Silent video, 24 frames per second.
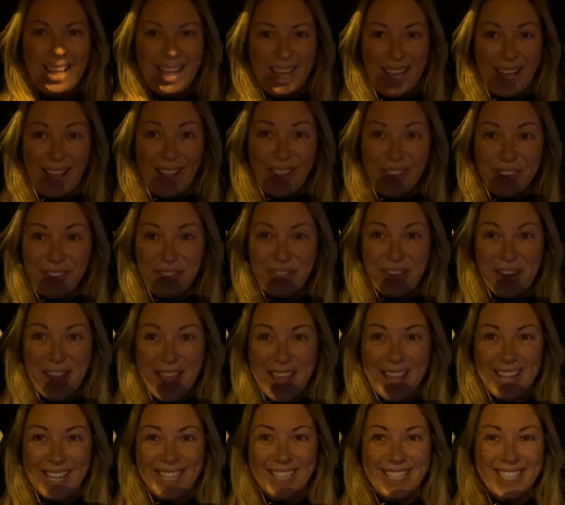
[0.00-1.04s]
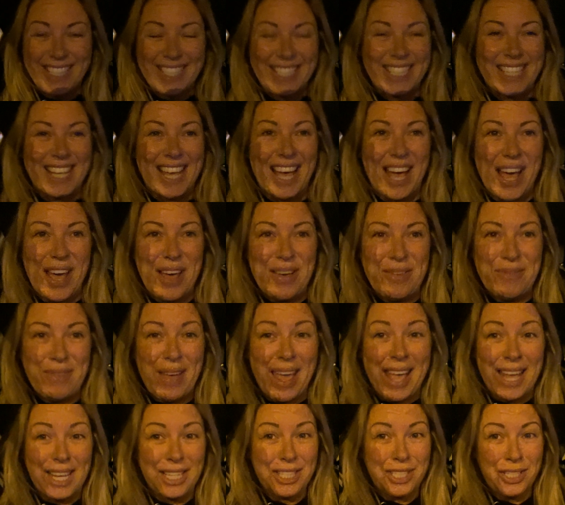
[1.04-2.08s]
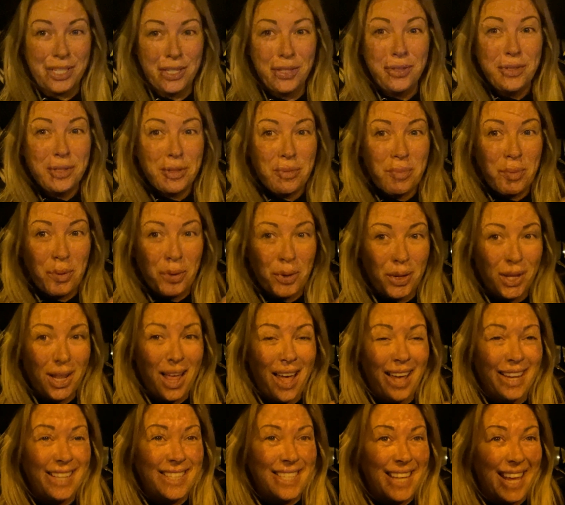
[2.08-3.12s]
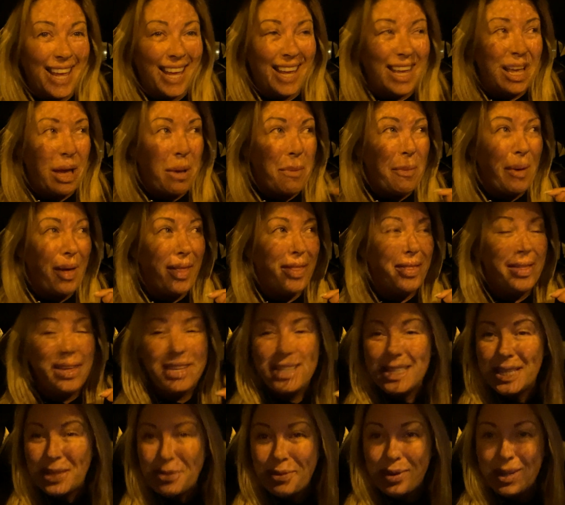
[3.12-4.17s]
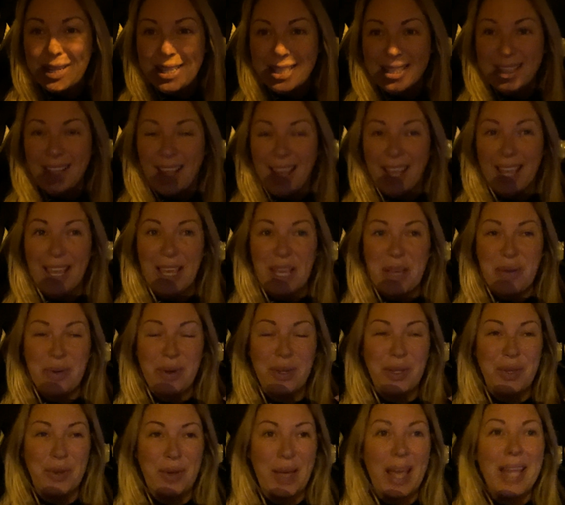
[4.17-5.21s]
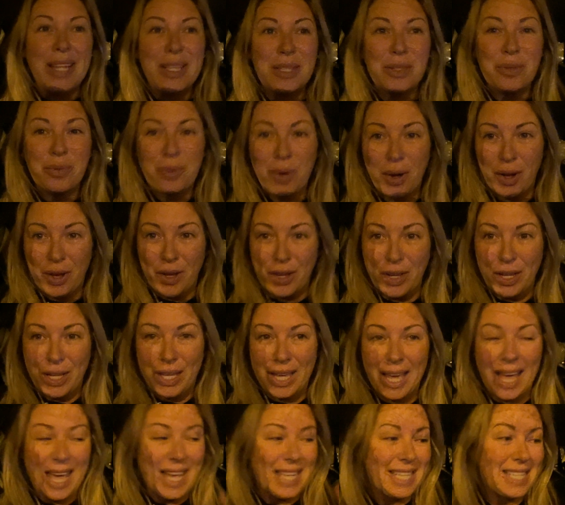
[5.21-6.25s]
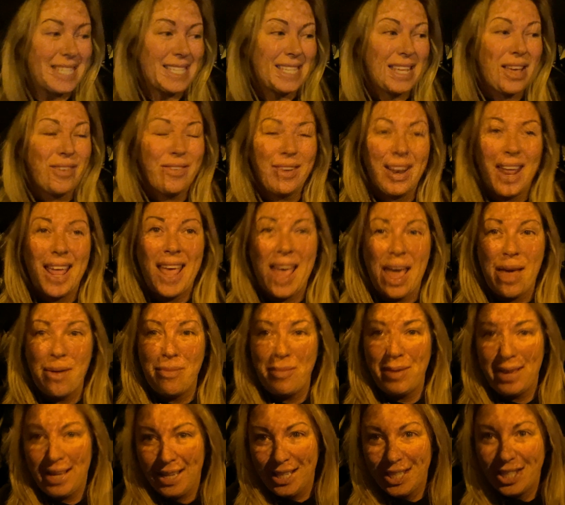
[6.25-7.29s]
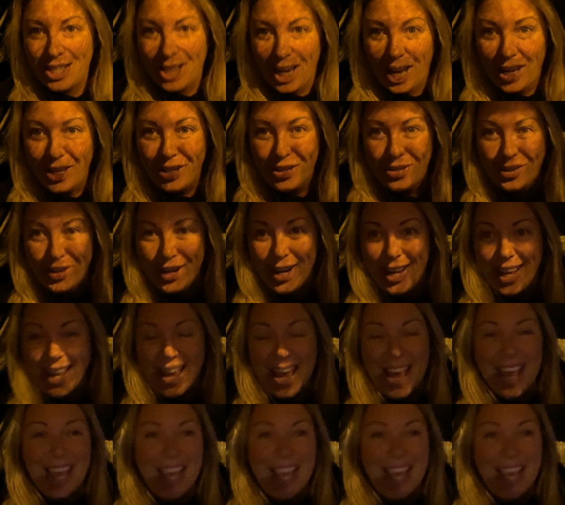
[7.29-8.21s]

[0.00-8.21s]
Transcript: Hello friends, um, excuse the poor lighting, but this is what it's like when you head to work at 7am in January.